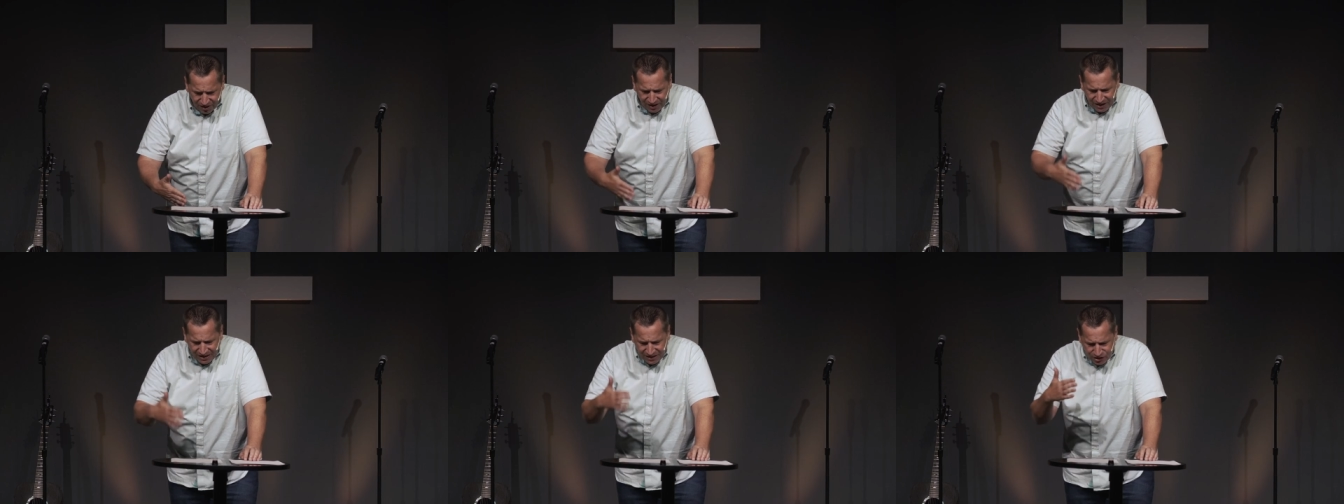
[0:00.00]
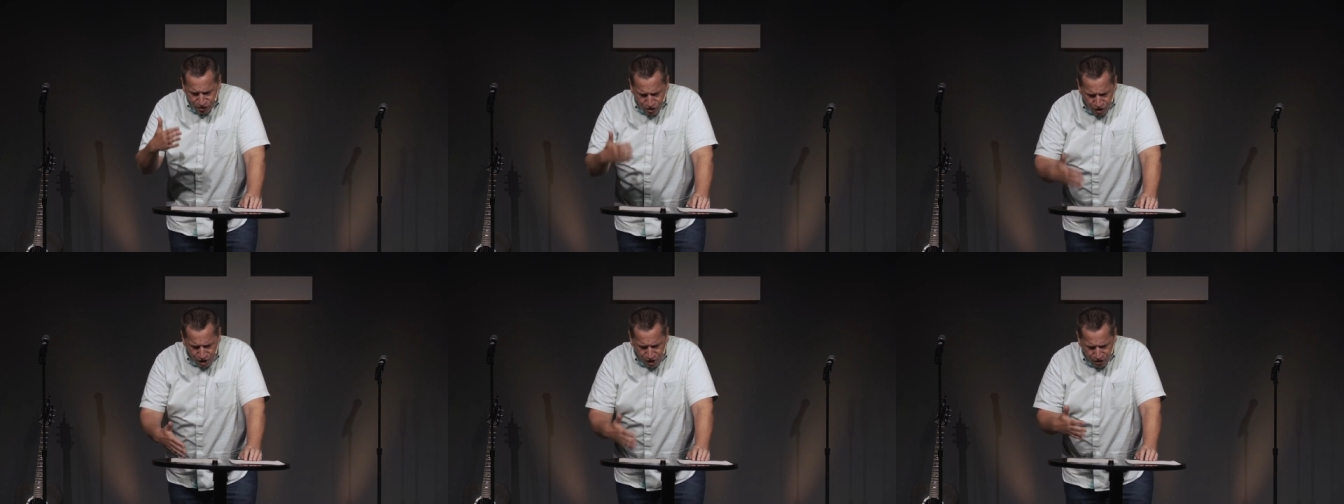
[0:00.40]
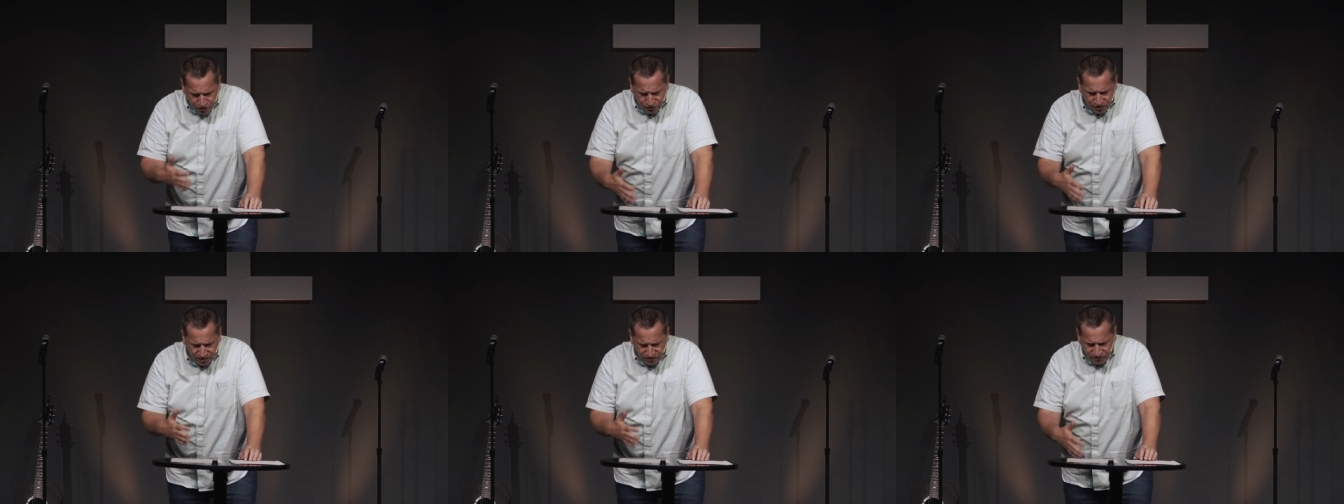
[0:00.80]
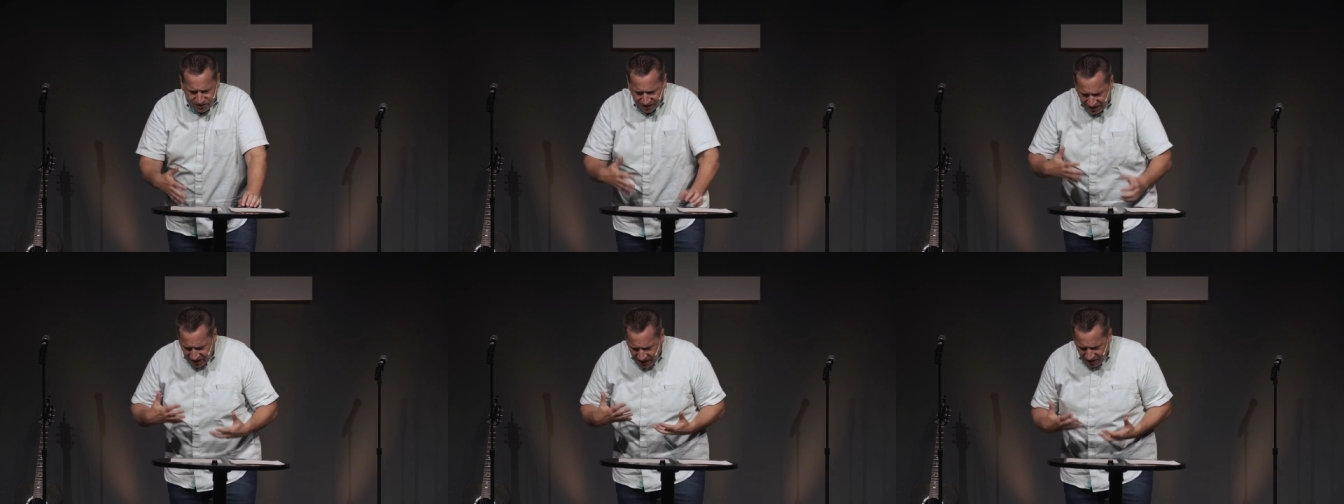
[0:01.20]
and He calls us to
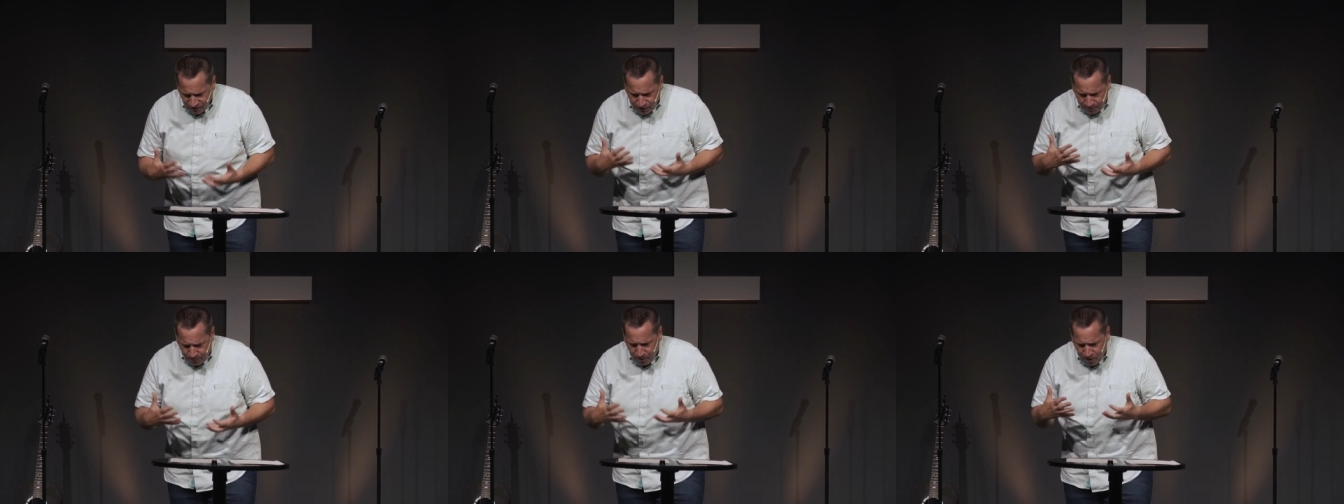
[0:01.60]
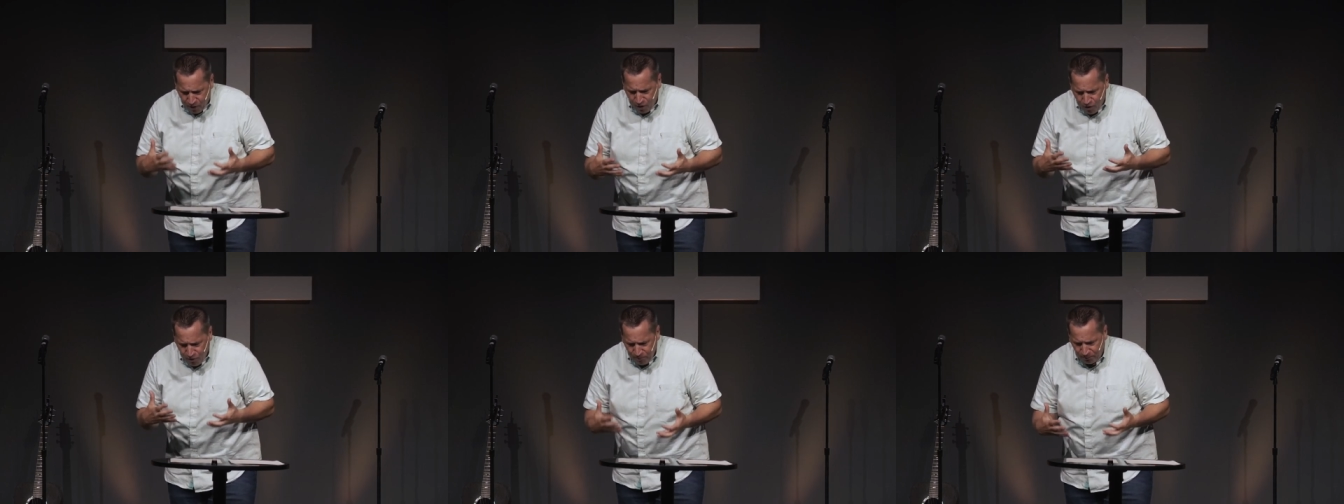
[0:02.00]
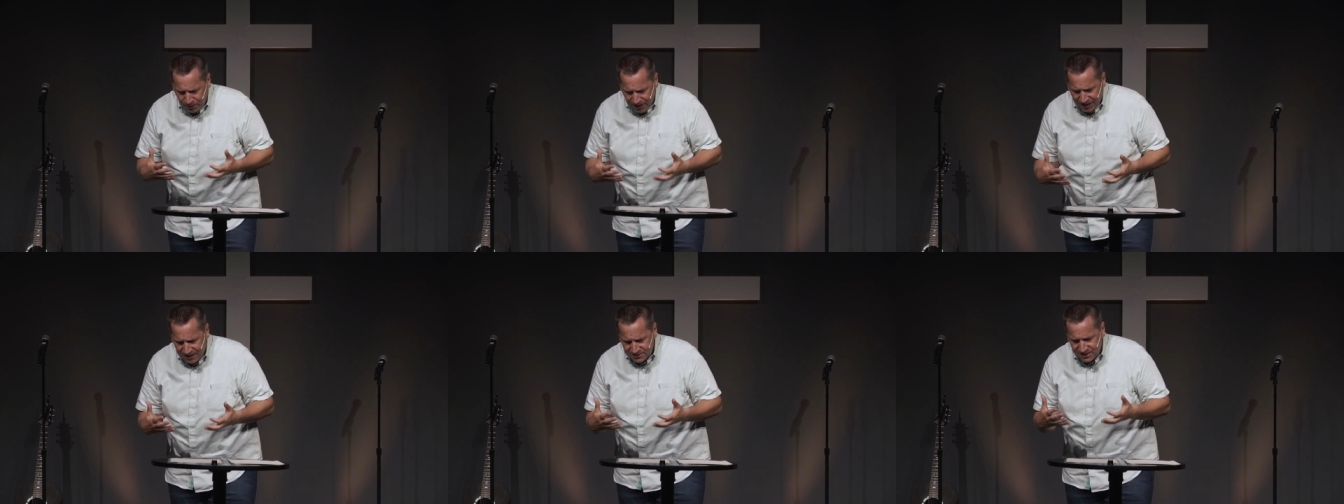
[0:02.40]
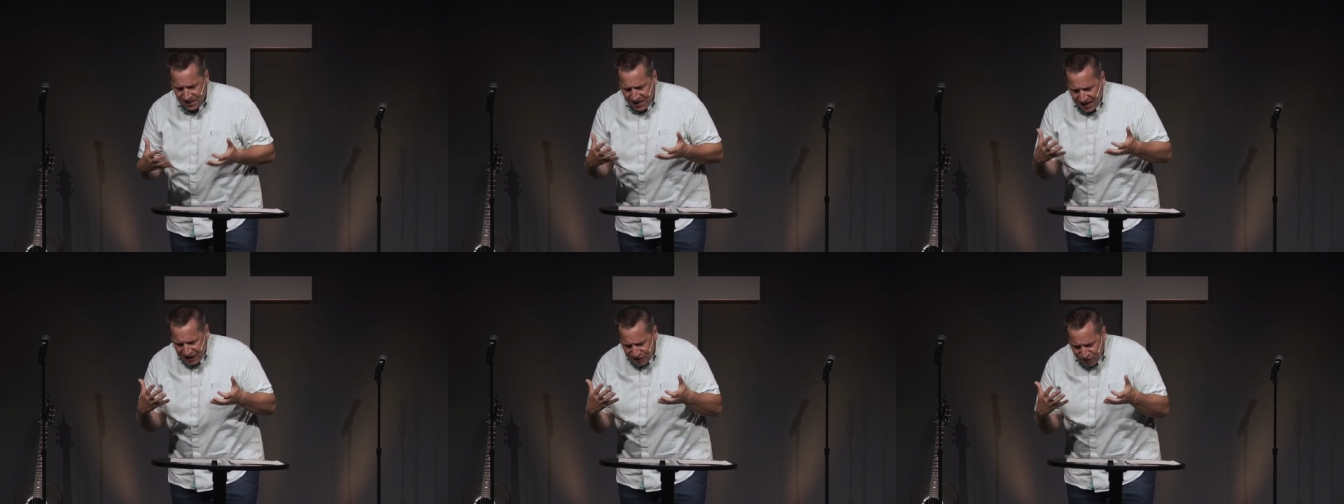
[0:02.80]
give up our own plan
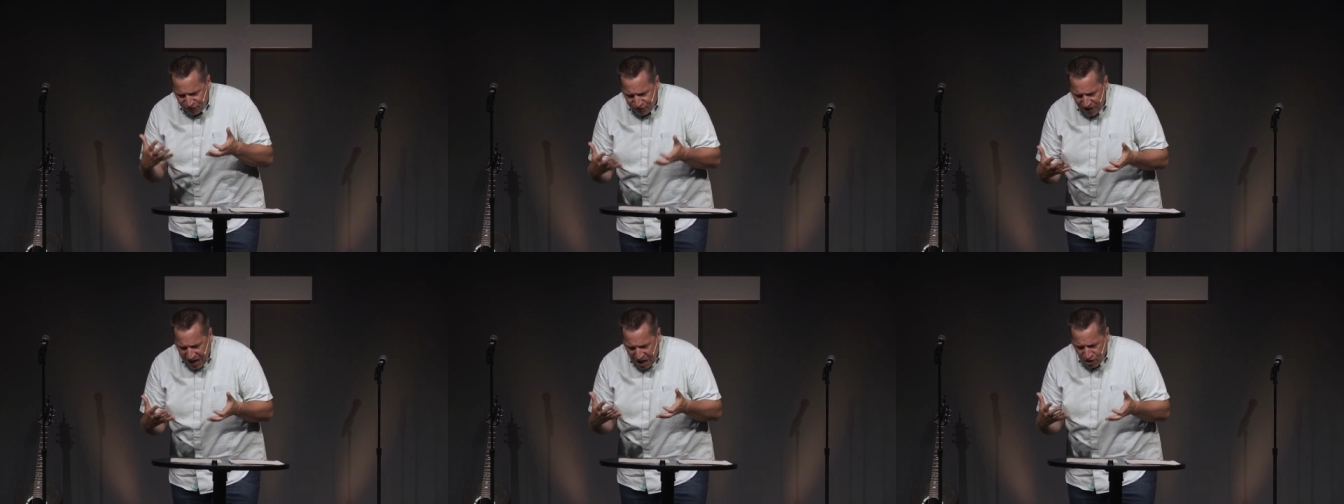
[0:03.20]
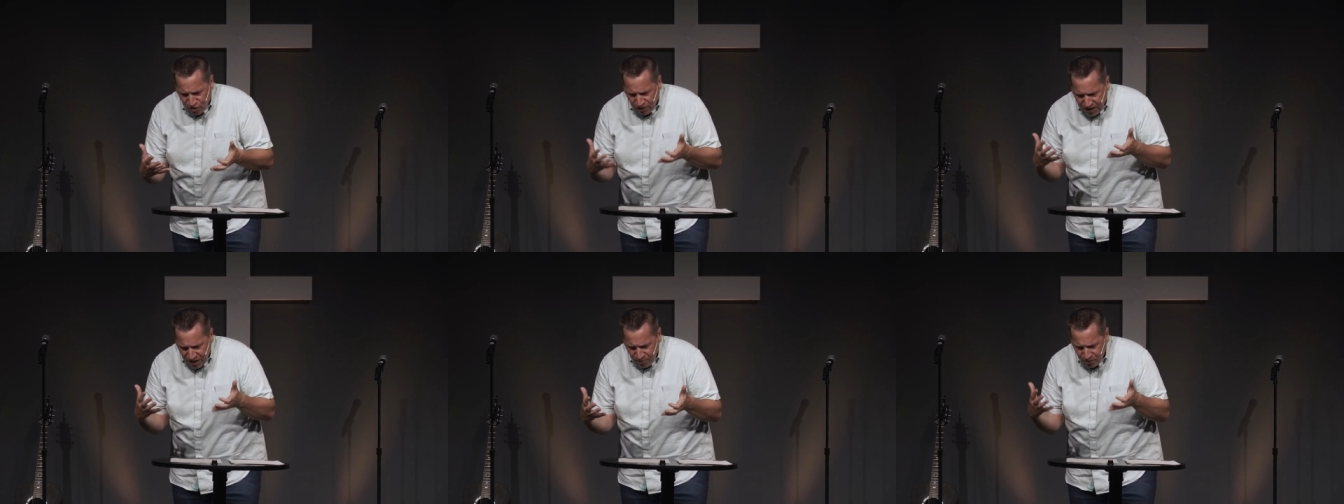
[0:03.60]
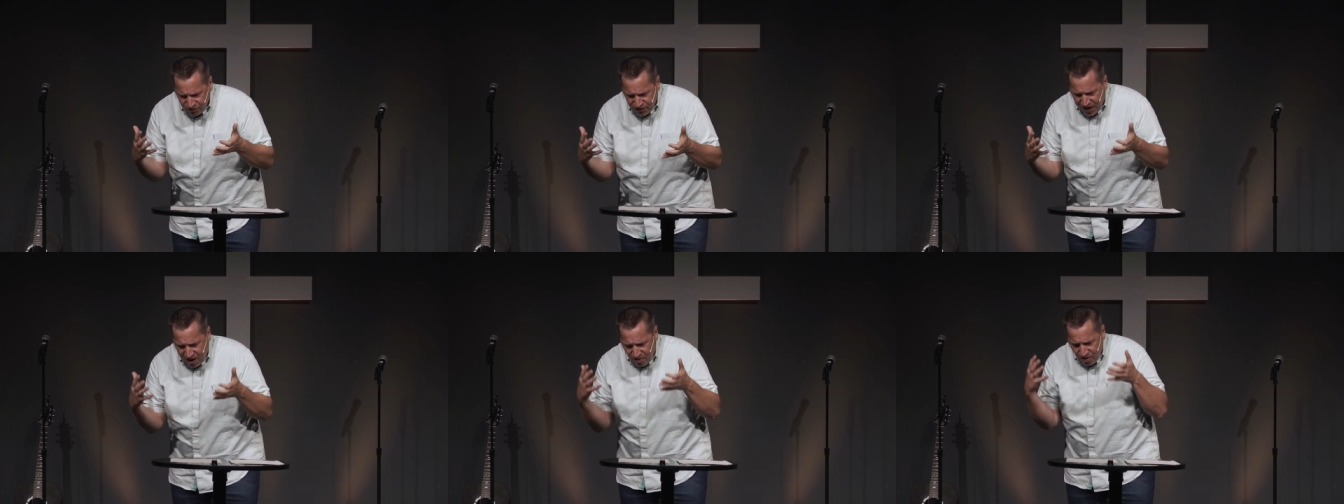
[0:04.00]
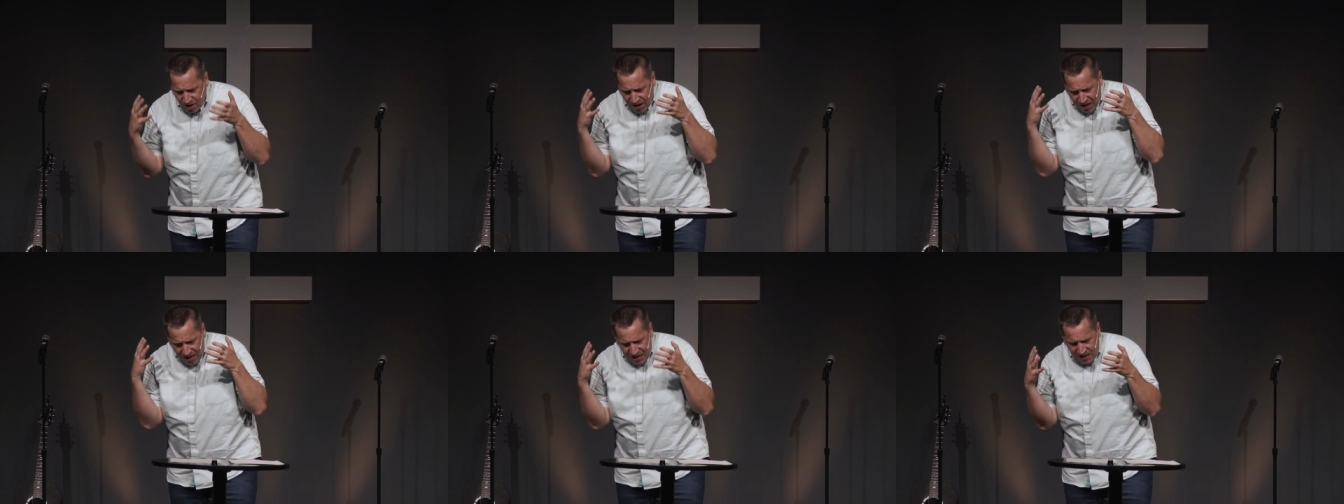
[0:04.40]
and follow Him without
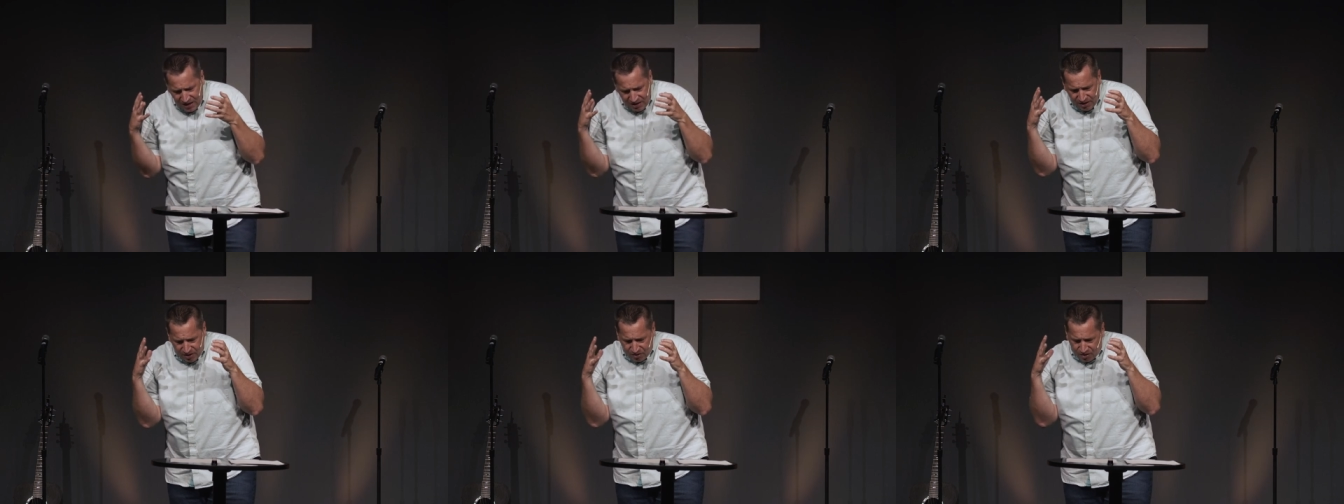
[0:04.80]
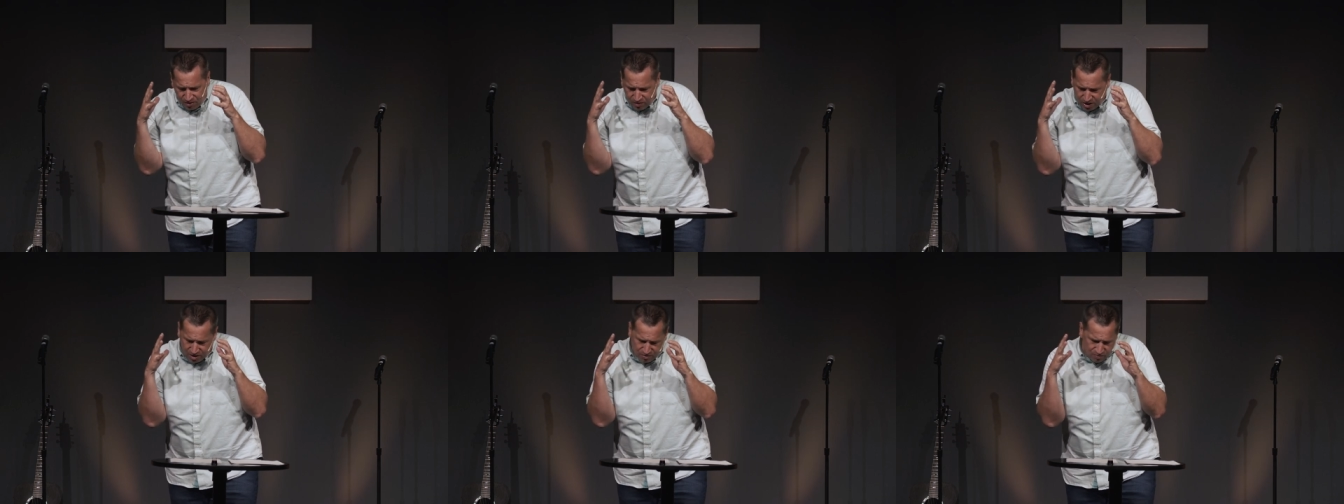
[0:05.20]
any uh,